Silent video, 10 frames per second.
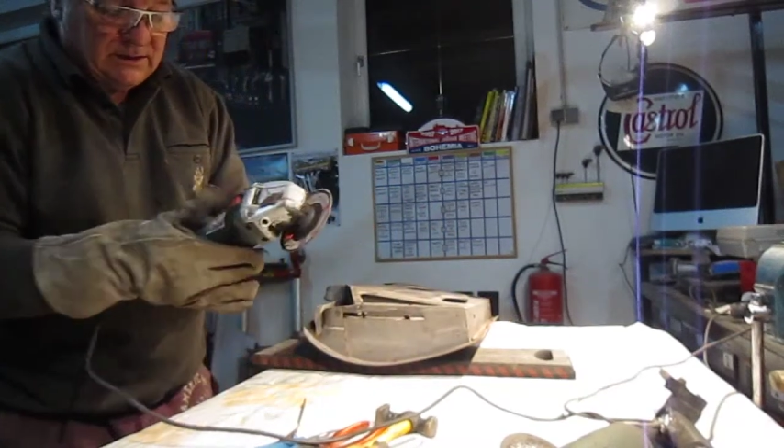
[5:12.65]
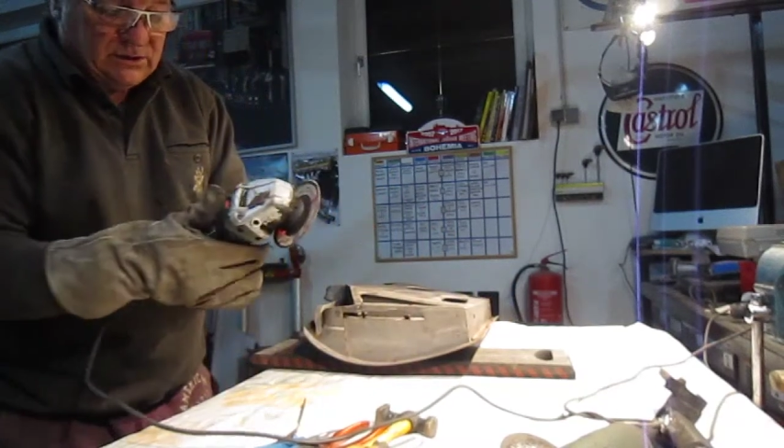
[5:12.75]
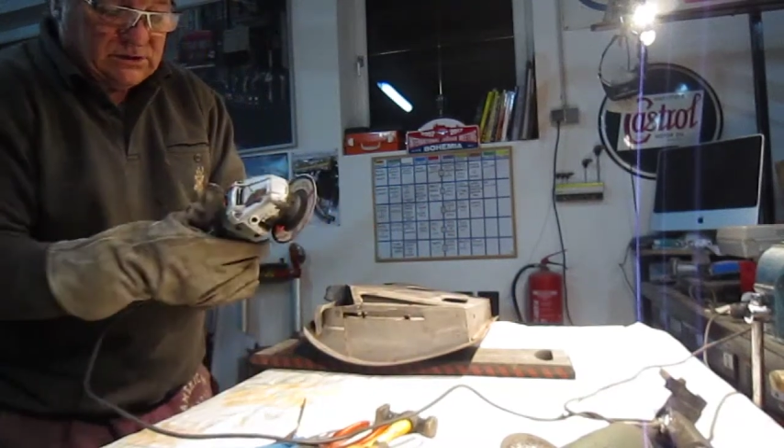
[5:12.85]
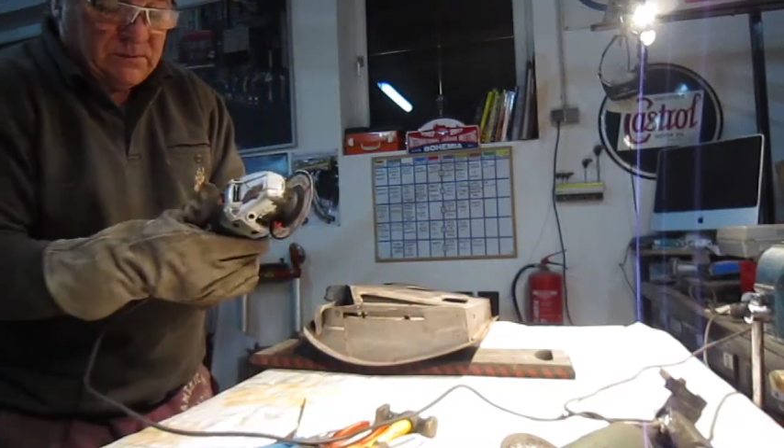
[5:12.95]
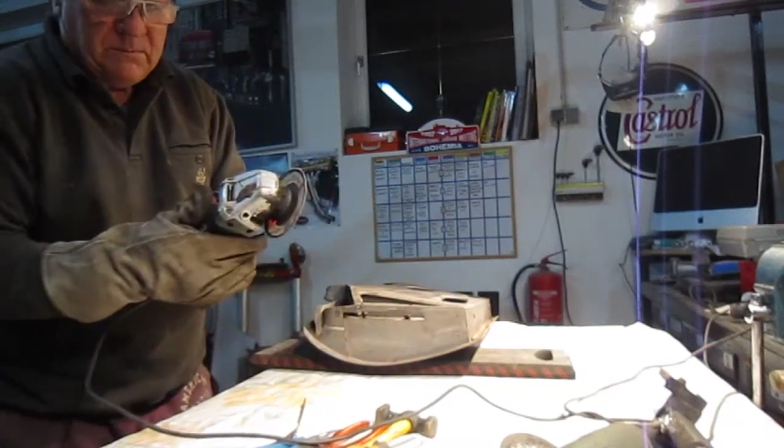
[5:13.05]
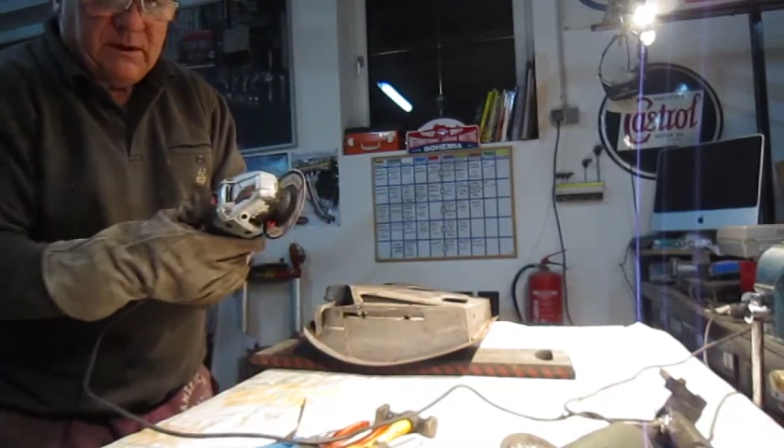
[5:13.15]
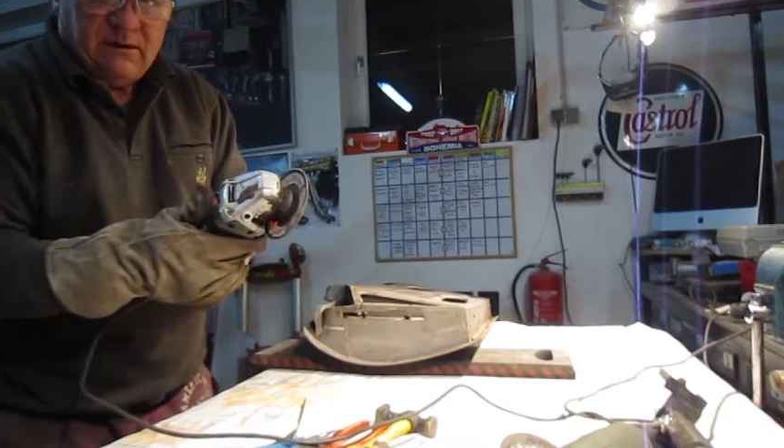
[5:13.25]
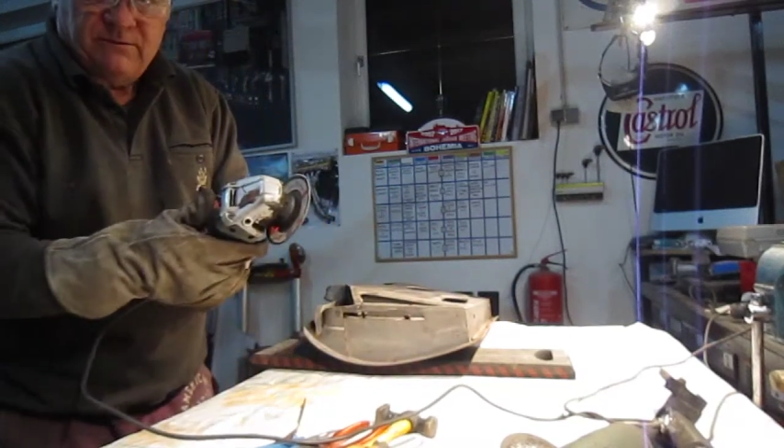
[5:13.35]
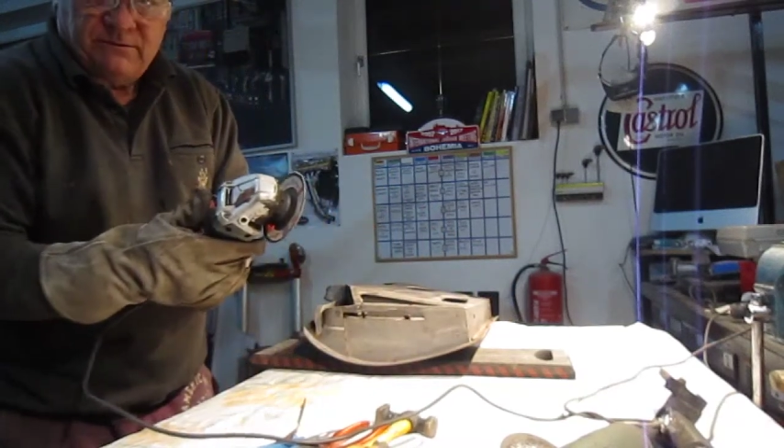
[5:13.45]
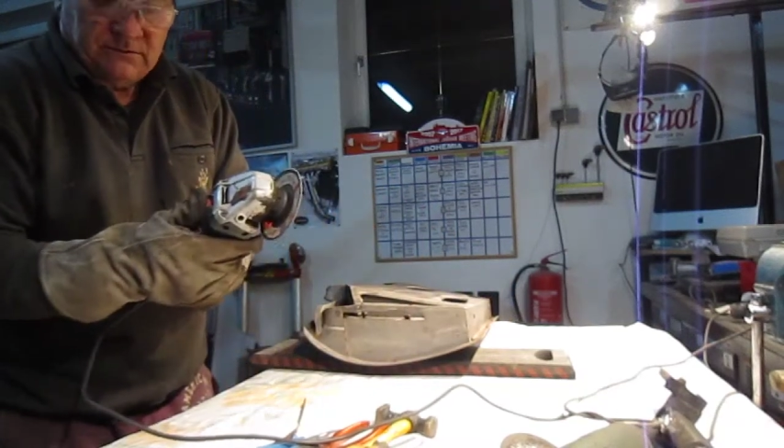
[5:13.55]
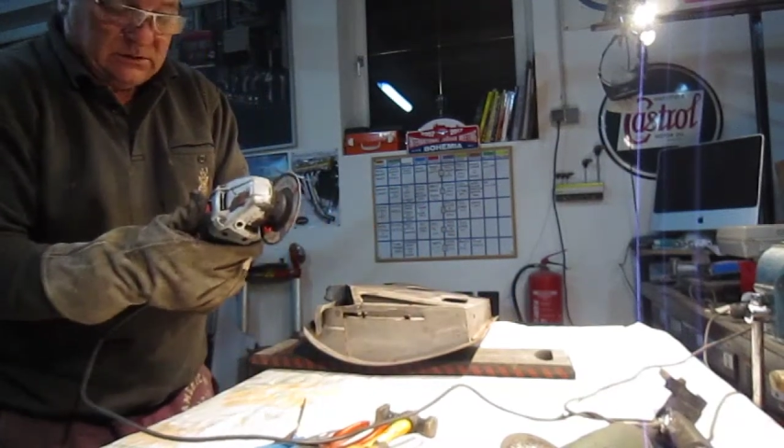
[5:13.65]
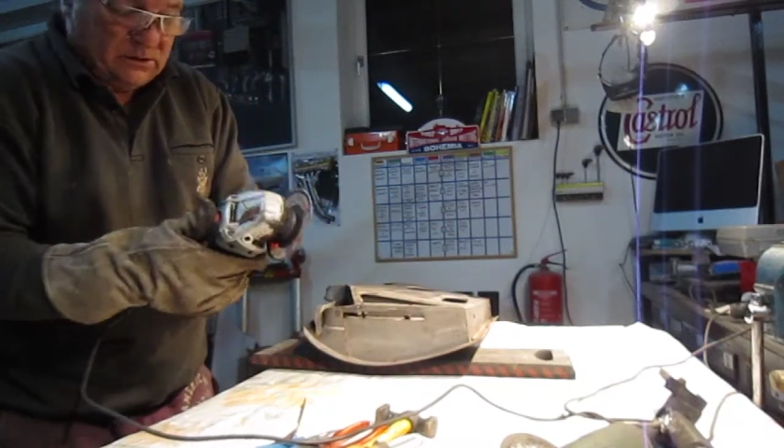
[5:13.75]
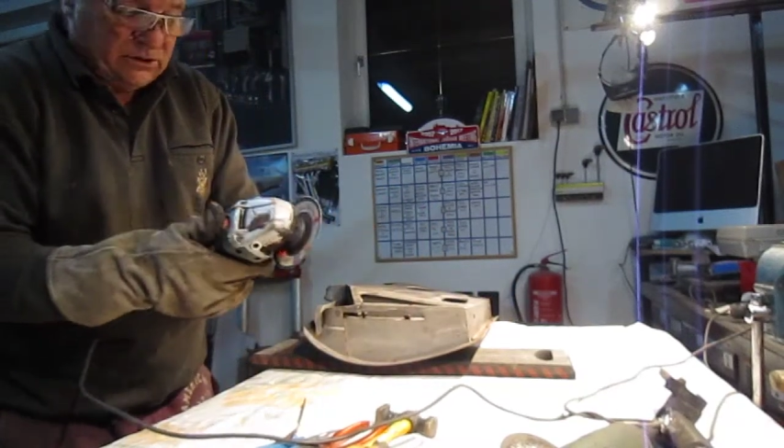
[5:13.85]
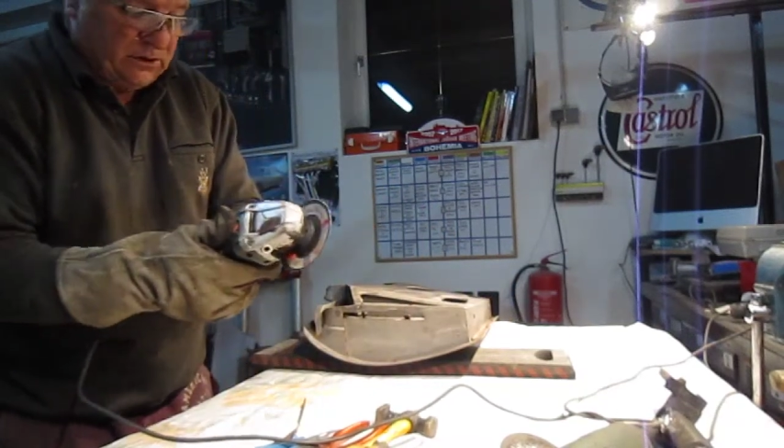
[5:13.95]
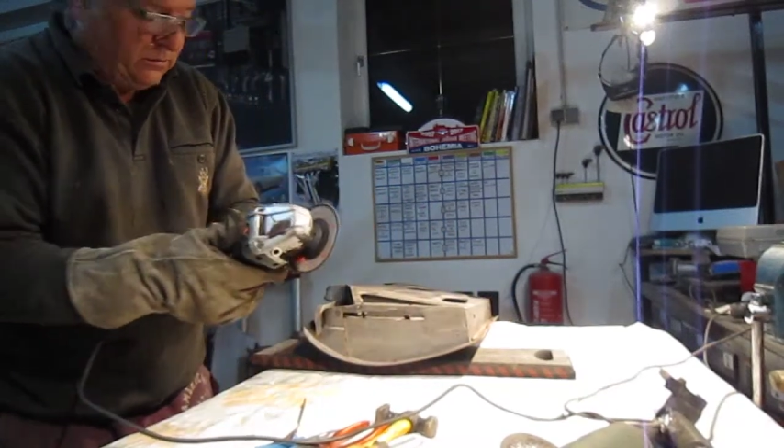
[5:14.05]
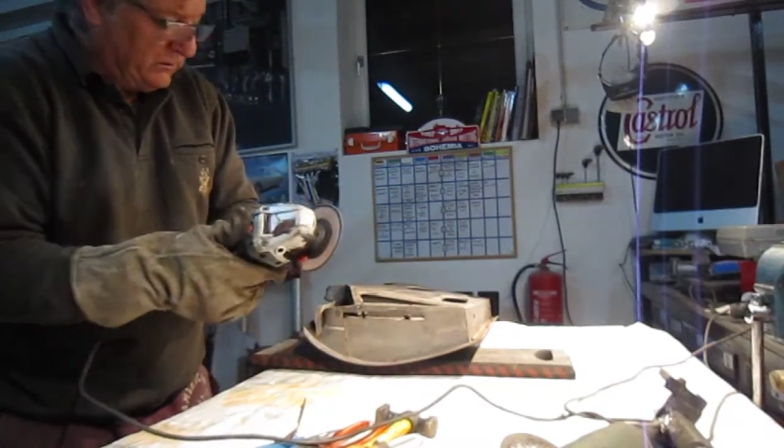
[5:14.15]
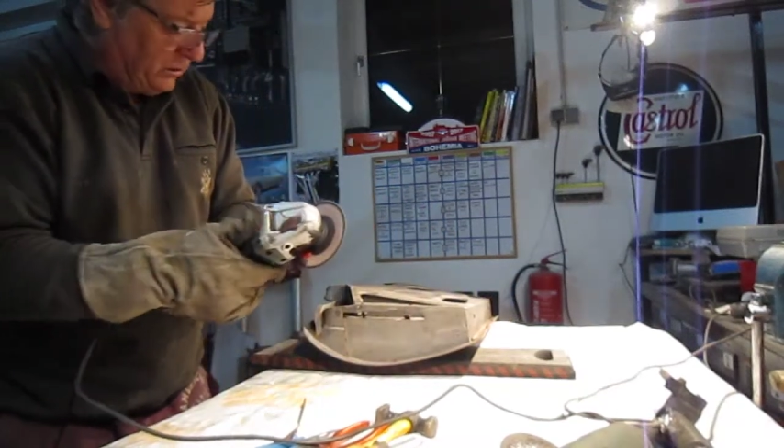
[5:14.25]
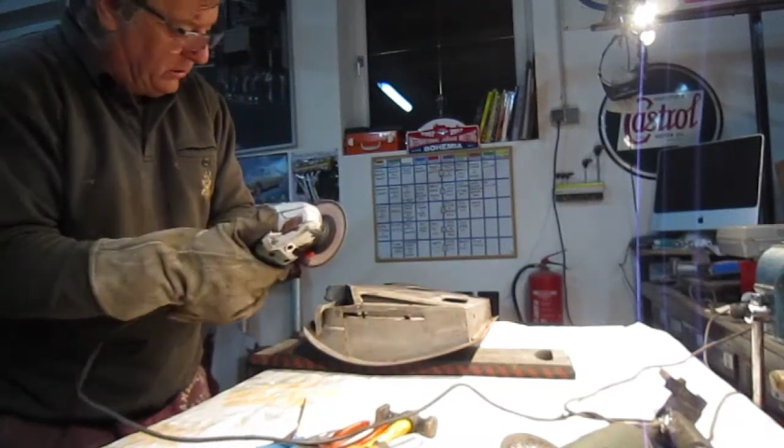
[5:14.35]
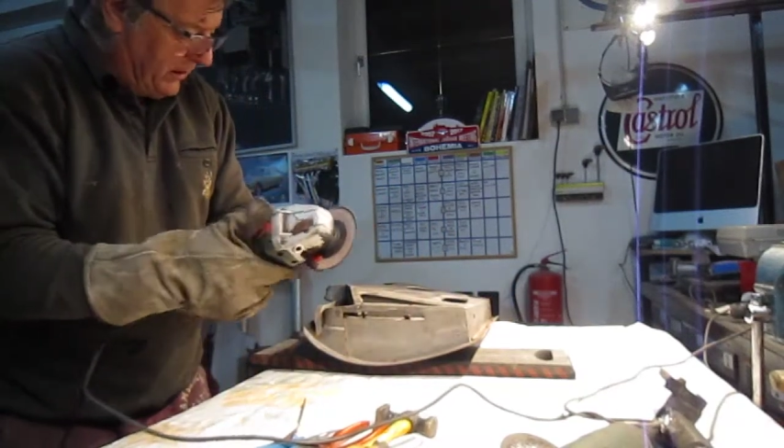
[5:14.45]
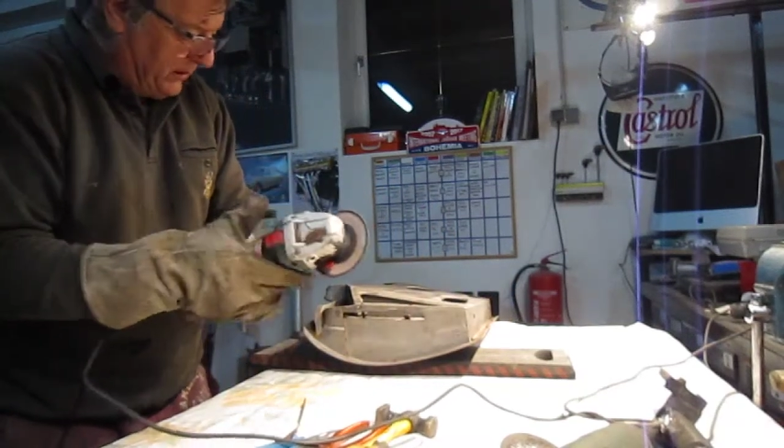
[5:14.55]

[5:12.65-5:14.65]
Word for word: and just a bit of, so I'll show you.